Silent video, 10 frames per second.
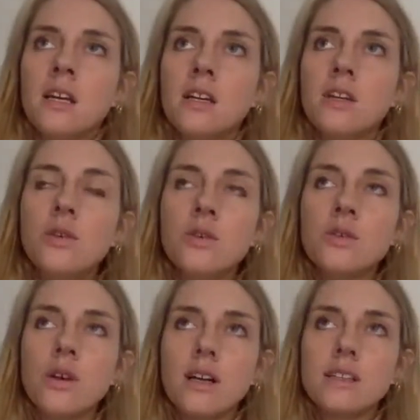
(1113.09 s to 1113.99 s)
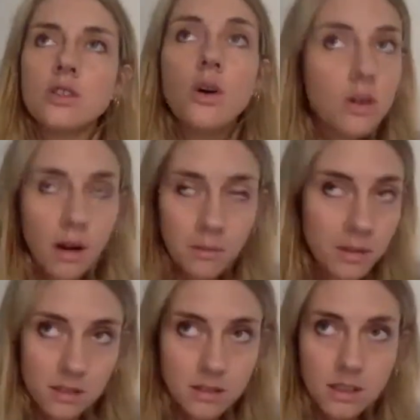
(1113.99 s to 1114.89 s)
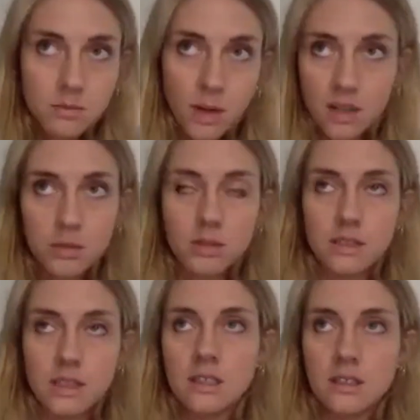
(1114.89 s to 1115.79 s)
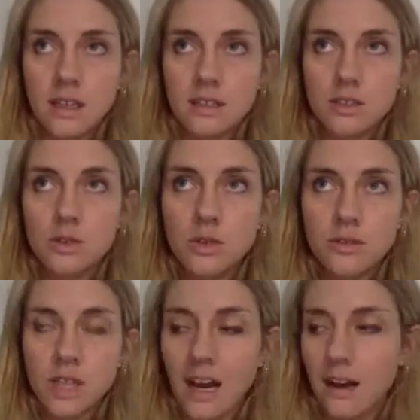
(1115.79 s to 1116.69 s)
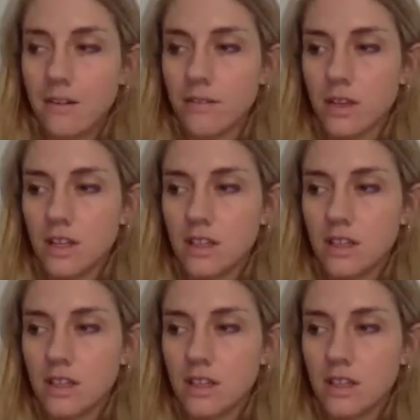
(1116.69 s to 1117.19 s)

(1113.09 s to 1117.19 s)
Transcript: you, it's so common in bodybuilding that you even have